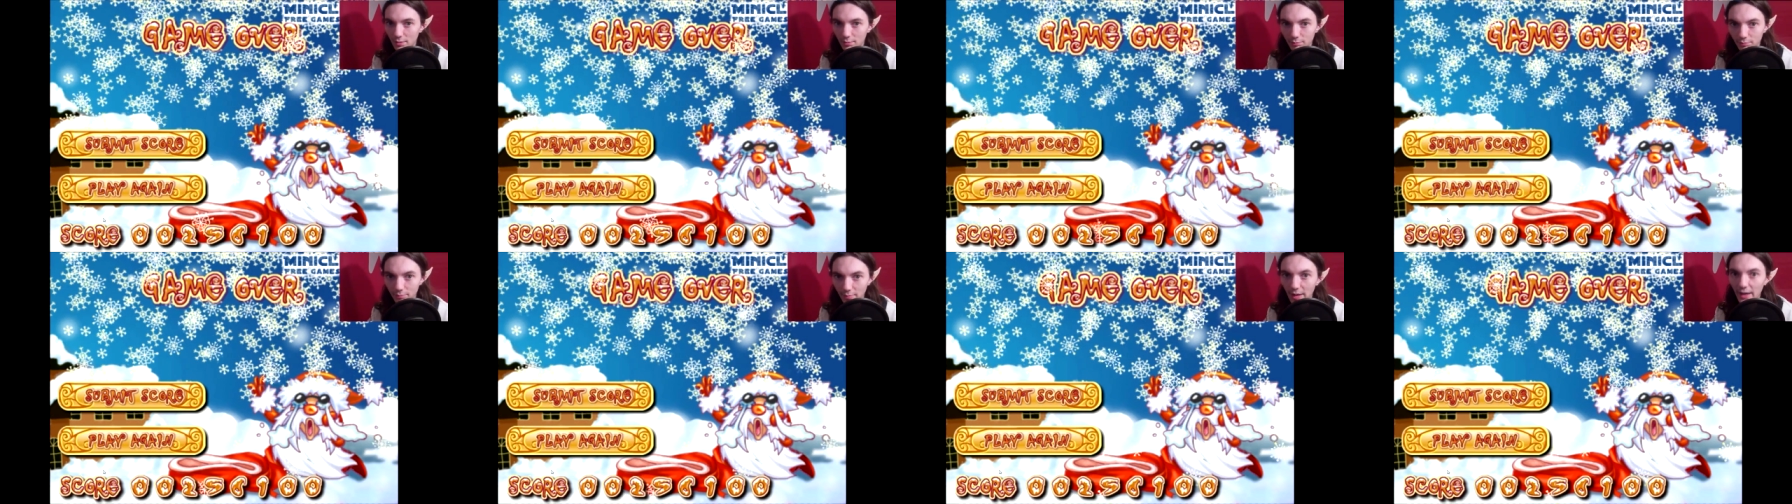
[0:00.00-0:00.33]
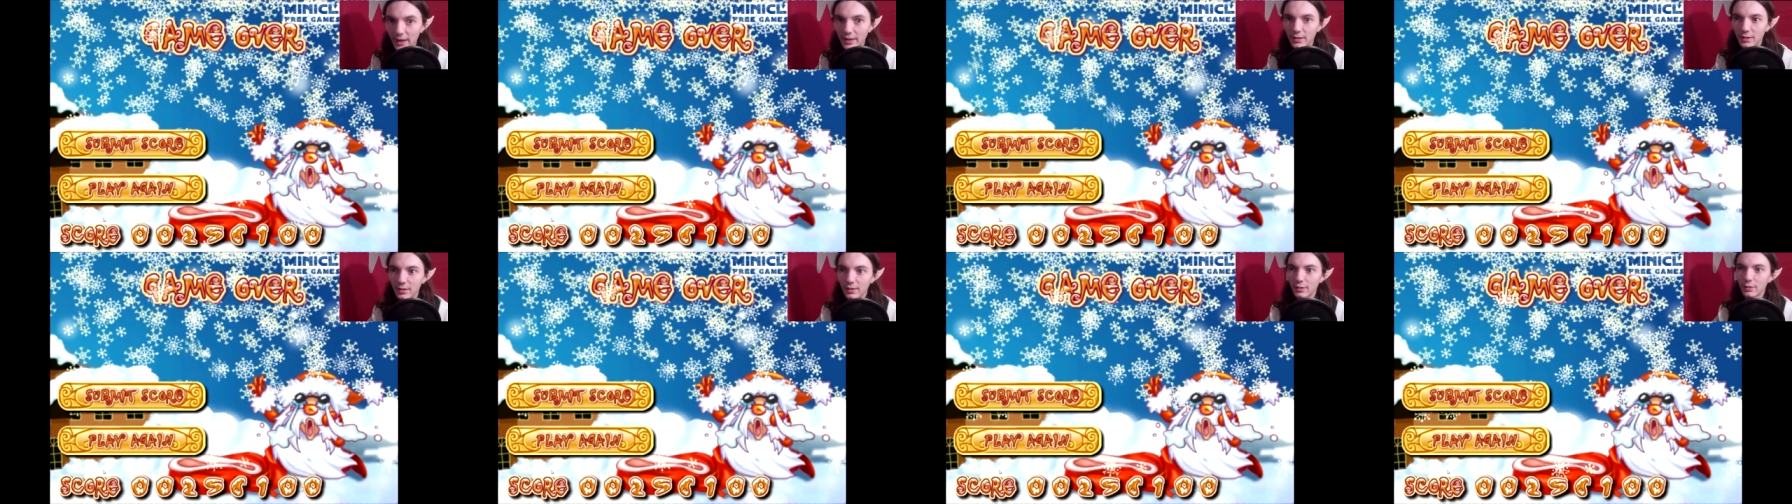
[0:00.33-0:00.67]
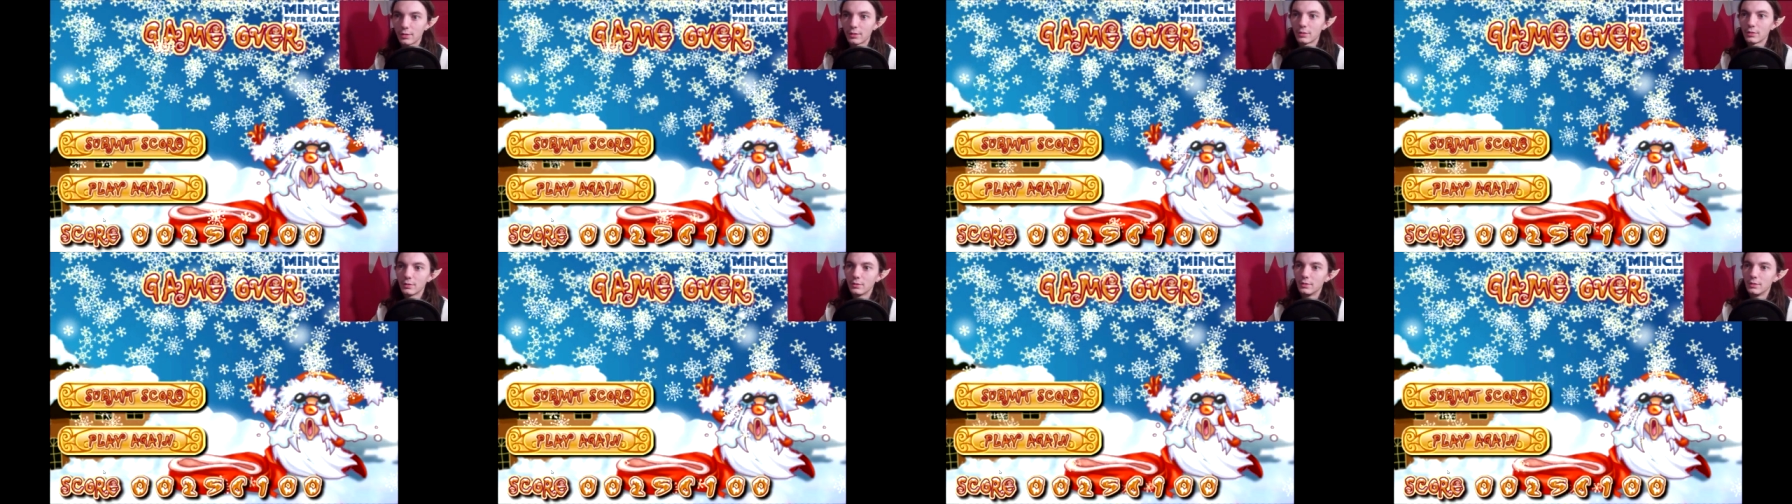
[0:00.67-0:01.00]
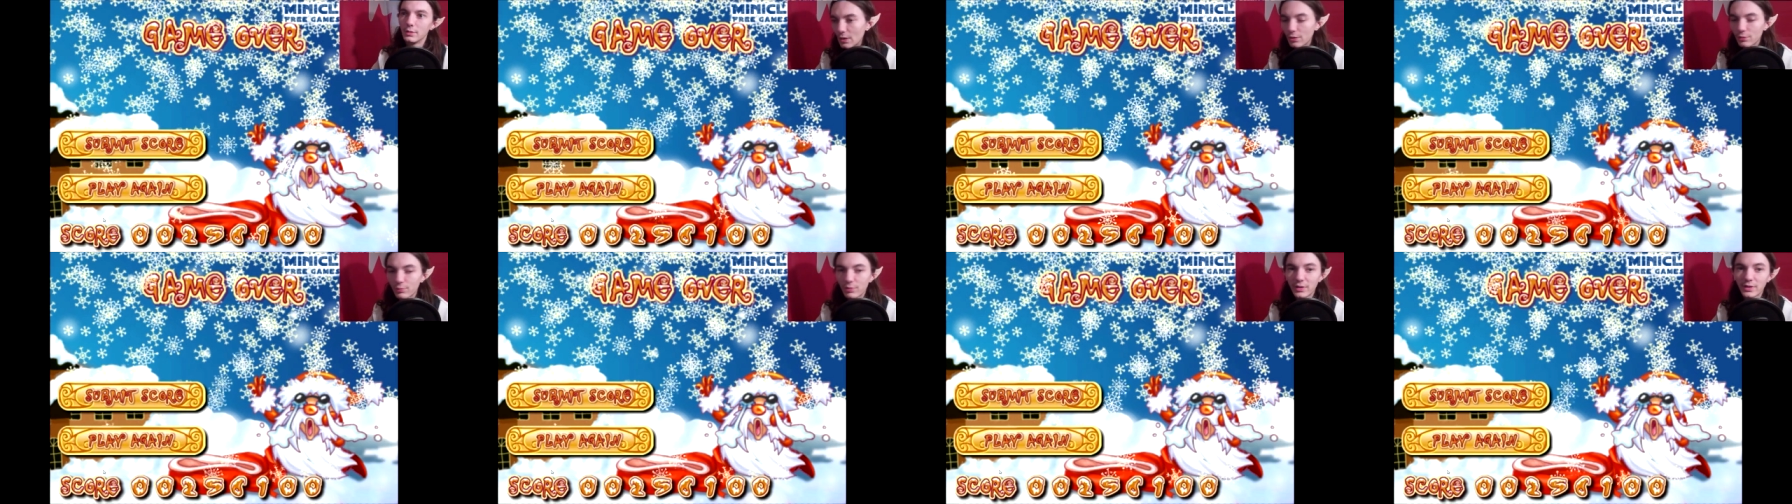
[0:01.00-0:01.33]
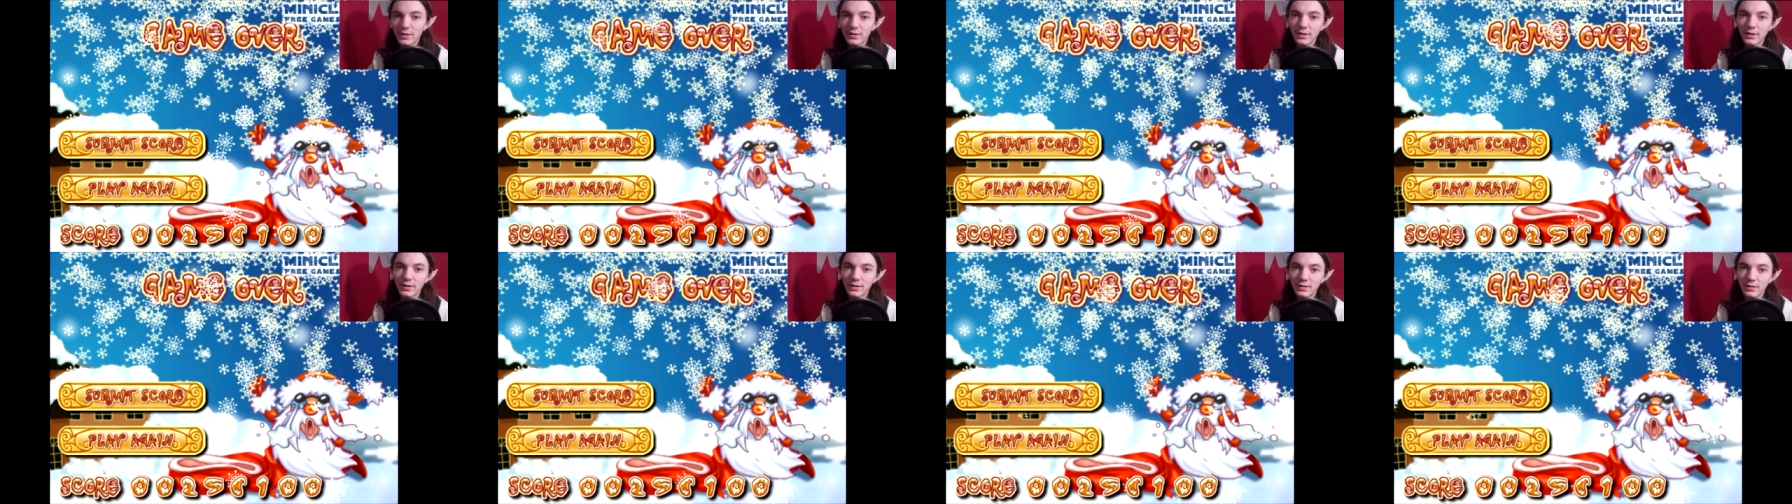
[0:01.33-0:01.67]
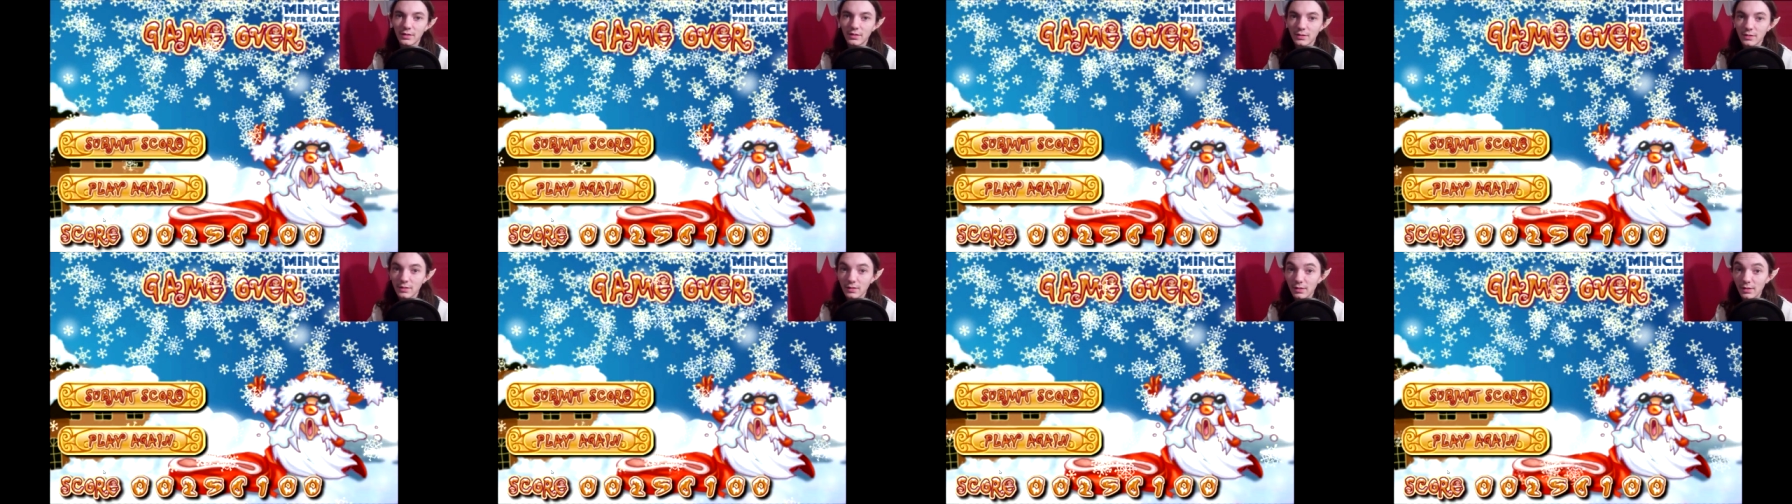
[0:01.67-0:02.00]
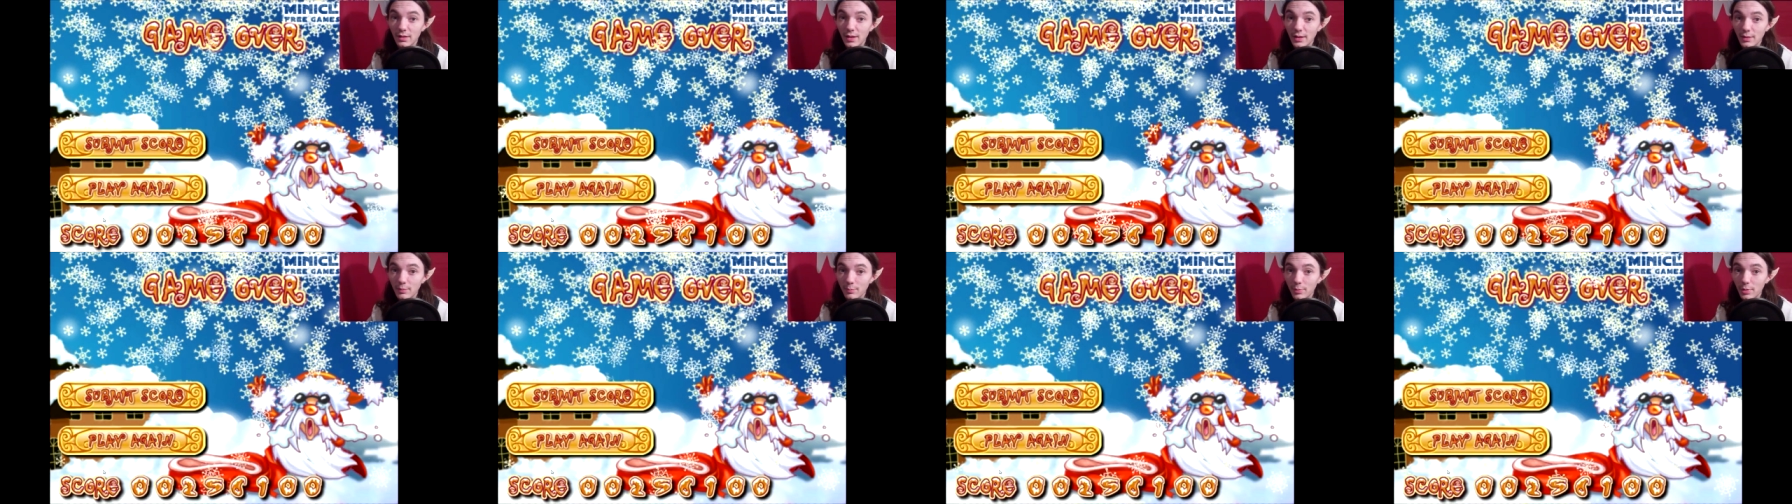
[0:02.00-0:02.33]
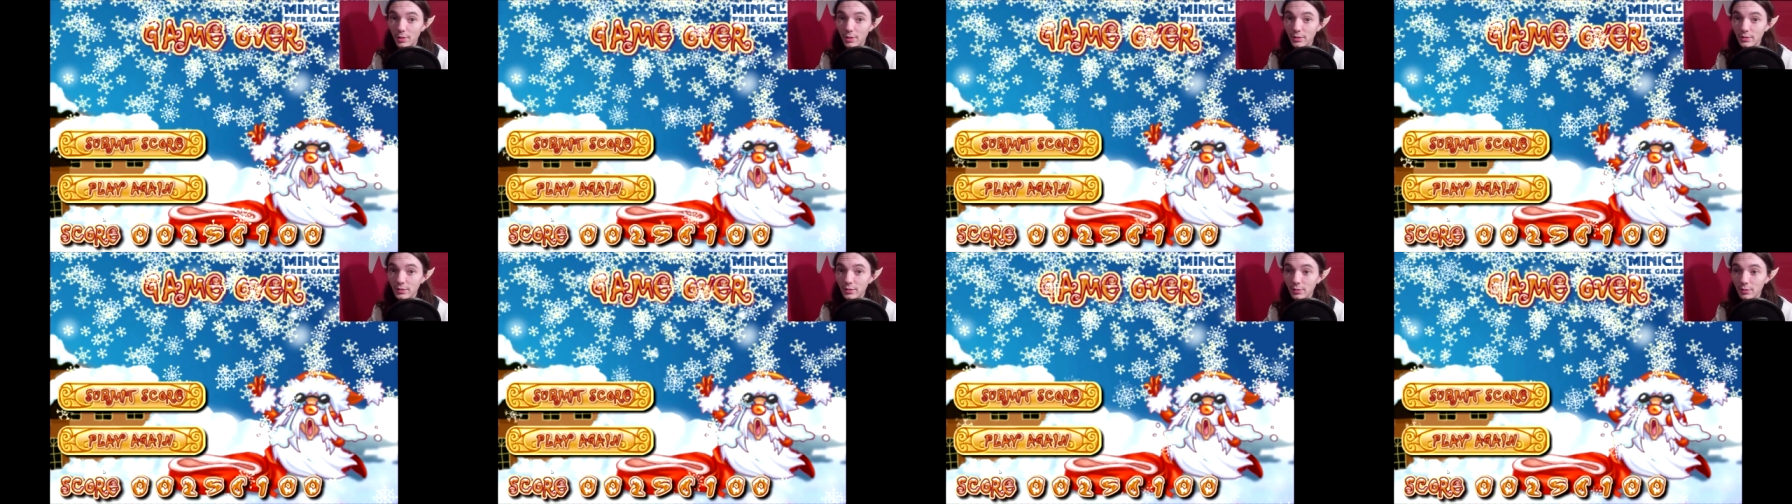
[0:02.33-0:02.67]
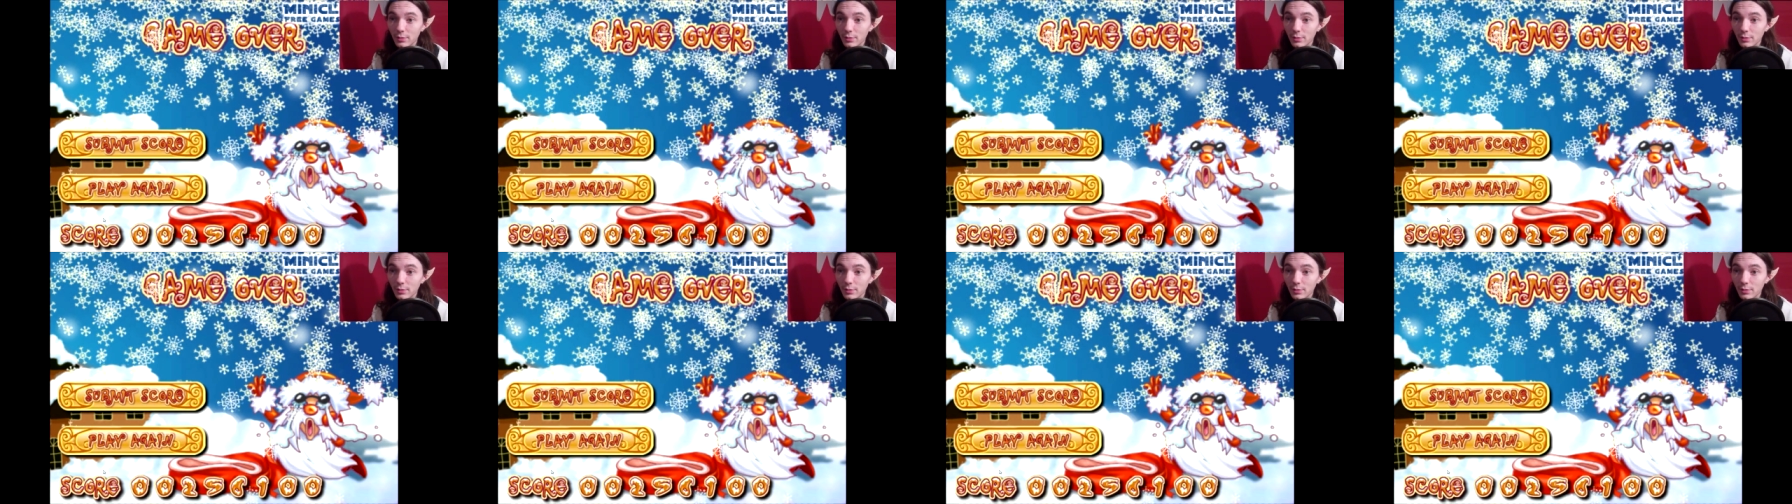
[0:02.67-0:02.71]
back there. The reason I say it's the last boss